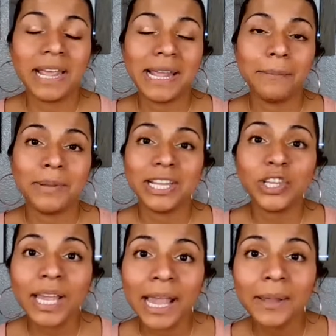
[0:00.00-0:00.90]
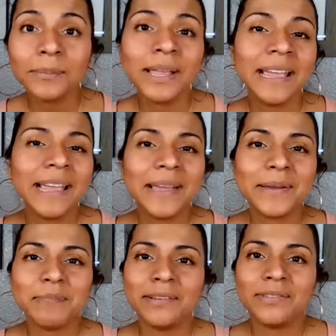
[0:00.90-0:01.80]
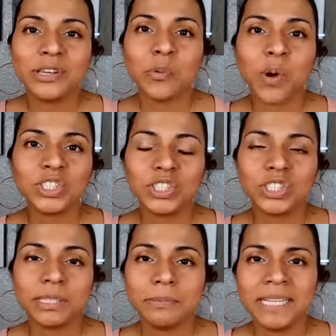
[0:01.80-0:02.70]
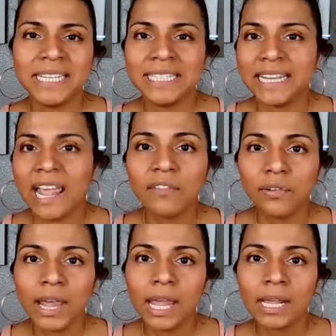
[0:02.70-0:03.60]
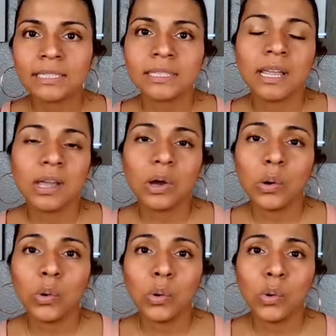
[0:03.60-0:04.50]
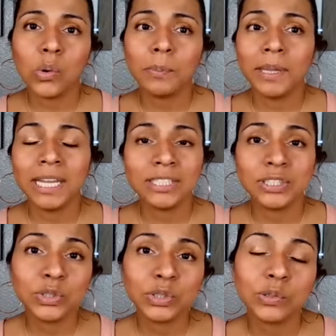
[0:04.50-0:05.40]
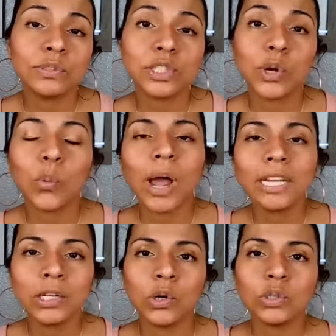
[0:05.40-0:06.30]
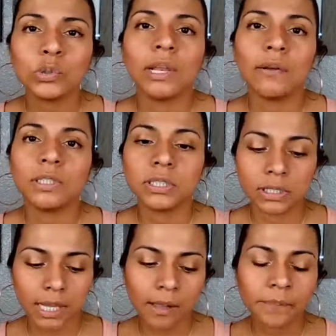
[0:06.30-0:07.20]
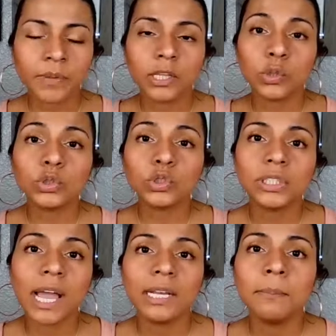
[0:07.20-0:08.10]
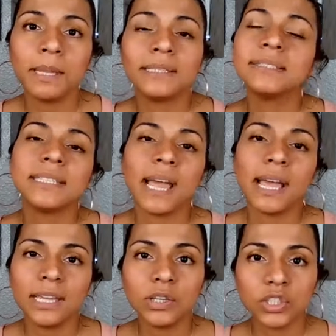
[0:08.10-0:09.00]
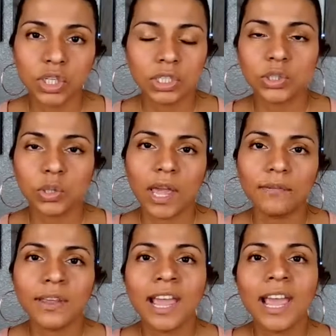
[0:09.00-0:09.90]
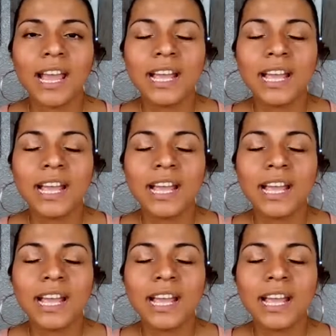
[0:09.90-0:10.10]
playing video game, maybe watching TV, Netflix, or being YouTube. So why not to leverage that, those 90 minutes that it could change your life.